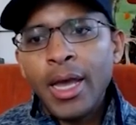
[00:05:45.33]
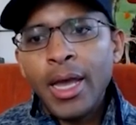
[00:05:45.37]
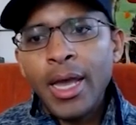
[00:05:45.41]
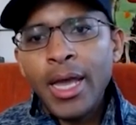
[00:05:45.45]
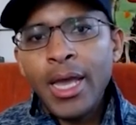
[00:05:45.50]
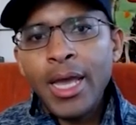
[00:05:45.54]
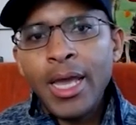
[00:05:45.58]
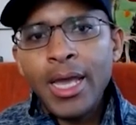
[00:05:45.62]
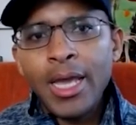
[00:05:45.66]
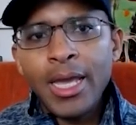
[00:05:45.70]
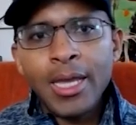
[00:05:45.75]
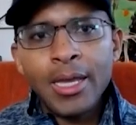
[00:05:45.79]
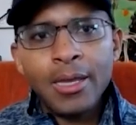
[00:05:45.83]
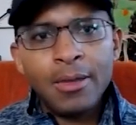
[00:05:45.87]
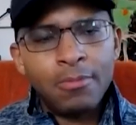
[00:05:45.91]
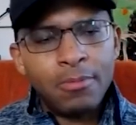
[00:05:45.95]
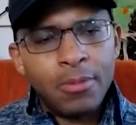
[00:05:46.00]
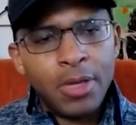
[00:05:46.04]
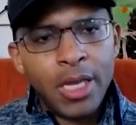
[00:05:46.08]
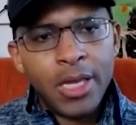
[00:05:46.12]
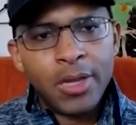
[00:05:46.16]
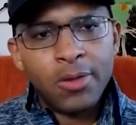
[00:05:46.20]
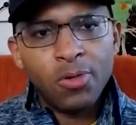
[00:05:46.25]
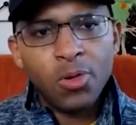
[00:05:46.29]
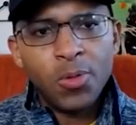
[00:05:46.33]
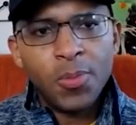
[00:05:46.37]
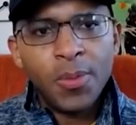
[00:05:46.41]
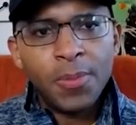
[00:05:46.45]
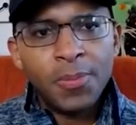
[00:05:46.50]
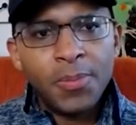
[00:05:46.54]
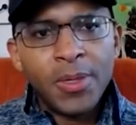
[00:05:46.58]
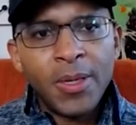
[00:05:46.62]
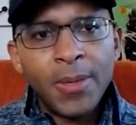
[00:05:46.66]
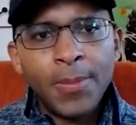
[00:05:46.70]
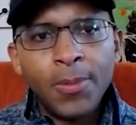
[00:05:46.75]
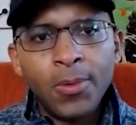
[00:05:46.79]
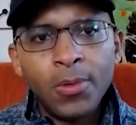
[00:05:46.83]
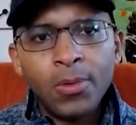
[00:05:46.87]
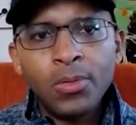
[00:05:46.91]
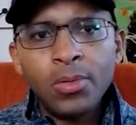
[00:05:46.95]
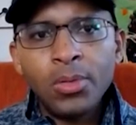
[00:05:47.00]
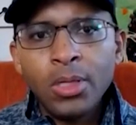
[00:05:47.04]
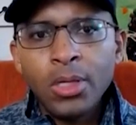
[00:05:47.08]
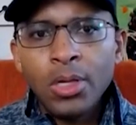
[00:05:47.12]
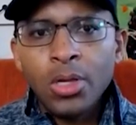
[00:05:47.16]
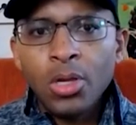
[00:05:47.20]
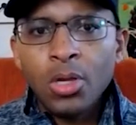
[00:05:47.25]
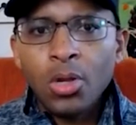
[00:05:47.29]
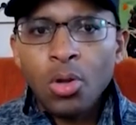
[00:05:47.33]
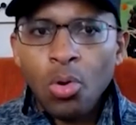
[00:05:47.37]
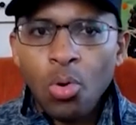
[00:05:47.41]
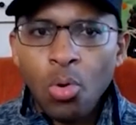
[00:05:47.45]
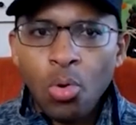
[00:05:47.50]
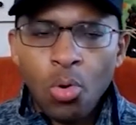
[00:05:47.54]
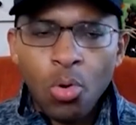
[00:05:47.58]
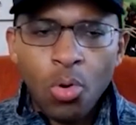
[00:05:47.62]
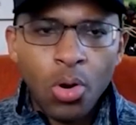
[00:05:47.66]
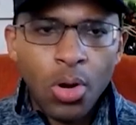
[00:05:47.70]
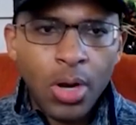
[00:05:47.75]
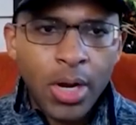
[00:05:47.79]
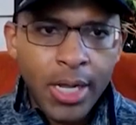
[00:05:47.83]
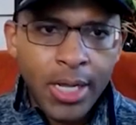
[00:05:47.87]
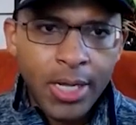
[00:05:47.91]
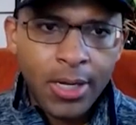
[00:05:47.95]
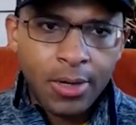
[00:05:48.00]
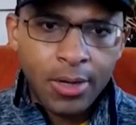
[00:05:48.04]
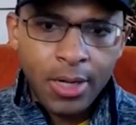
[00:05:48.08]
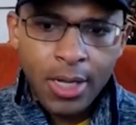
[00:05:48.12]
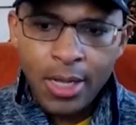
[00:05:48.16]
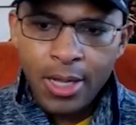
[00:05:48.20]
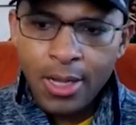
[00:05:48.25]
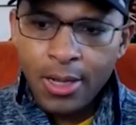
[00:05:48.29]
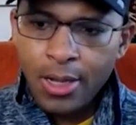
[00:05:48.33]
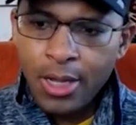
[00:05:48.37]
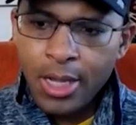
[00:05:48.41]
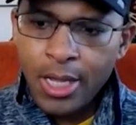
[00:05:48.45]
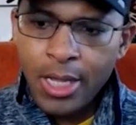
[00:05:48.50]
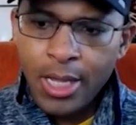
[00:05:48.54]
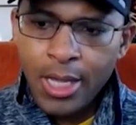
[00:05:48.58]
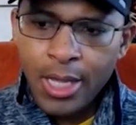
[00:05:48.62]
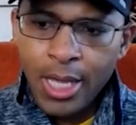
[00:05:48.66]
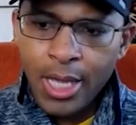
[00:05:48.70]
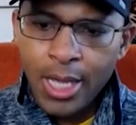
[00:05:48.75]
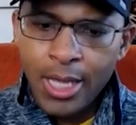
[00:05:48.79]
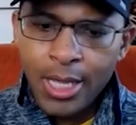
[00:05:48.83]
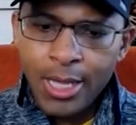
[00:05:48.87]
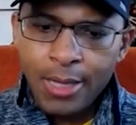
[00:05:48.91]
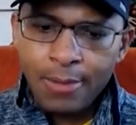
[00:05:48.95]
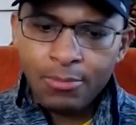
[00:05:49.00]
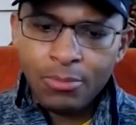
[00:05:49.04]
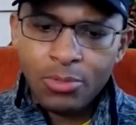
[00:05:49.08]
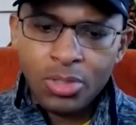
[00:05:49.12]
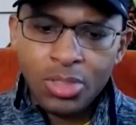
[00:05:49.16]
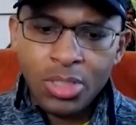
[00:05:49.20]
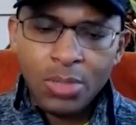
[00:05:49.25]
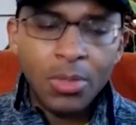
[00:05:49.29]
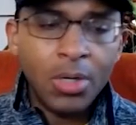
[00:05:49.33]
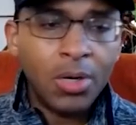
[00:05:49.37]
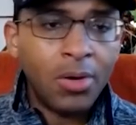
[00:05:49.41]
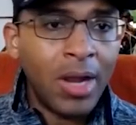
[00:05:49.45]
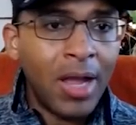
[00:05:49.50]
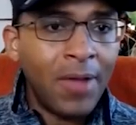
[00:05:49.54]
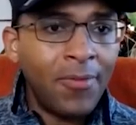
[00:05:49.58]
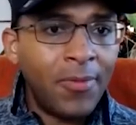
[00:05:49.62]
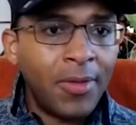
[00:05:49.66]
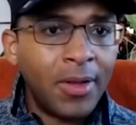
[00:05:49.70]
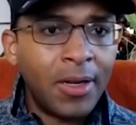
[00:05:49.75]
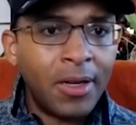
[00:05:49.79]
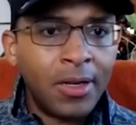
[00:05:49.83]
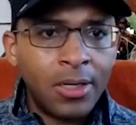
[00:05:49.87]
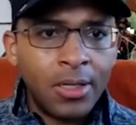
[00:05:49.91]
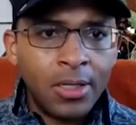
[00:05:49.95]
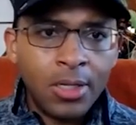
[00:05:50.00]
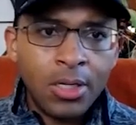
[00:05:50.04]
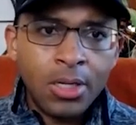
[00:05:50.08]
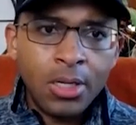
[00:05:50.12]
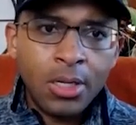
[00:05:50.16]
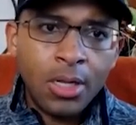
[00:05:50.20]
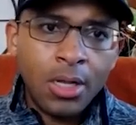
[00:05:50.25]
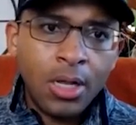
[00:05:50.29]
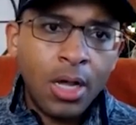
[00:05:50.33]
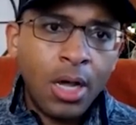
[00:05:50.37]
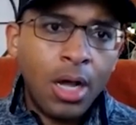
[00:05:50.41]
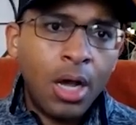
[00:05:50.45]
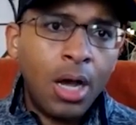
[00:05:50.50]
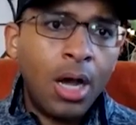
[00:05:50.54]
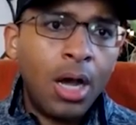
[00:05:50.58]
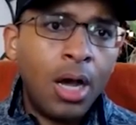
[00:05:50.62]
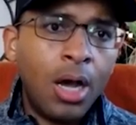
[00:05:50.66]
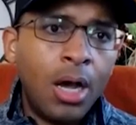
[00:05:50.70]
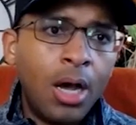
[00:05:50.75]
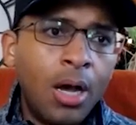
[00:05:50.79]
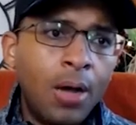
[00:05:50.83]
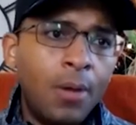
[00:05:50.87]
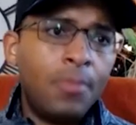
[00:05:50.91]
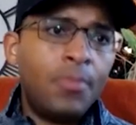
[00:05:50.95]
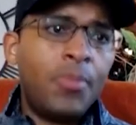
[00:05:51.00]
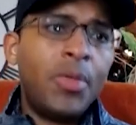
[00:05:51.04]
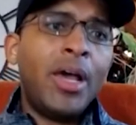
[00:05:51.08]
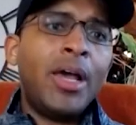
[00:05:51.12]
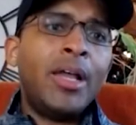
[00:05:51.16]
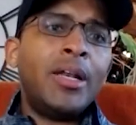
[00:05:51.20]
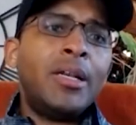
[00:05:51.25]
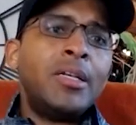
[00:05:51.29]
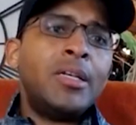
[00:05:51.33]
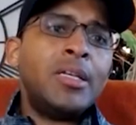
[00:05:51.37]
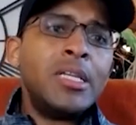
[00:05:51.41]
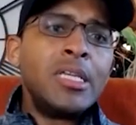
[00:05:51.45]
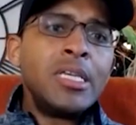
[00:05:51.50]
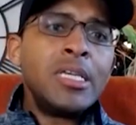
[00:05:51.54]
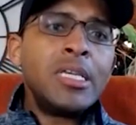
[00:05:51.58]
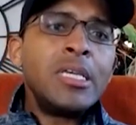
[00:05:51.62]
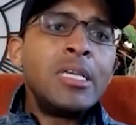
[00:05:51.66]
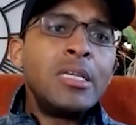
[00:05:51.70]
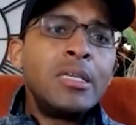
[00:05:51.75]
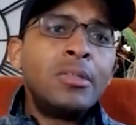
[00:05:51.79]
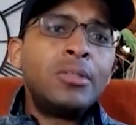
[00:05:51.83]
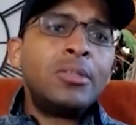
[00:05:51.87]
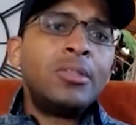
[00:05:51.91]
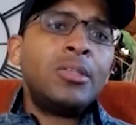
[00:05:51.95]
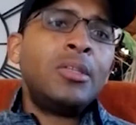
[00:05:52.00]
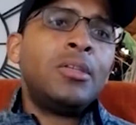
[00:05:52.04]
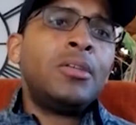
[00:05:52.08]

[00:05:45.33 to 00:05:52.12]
a group of people or a demographic that need